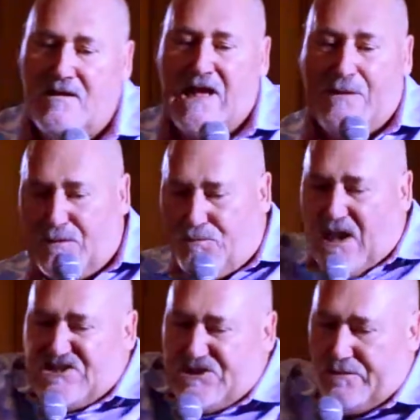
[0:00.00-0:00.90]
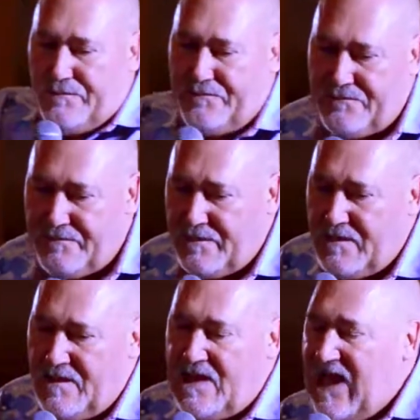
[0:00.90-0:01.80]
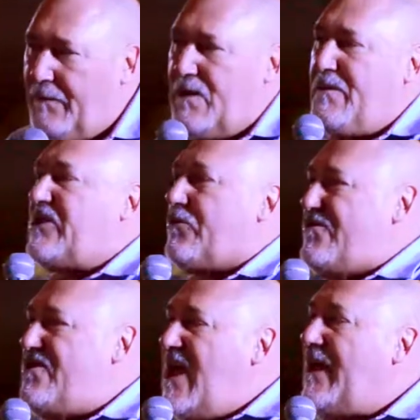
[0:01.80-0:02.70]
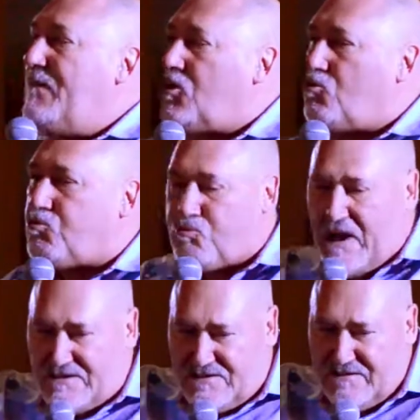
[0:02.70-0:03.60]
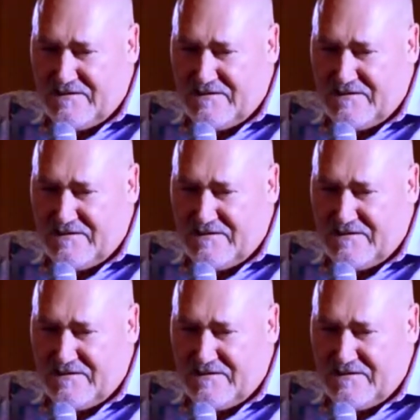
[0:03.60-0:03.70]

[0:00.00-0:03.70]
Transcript: I'm going to bless you. I'm going to make your name great.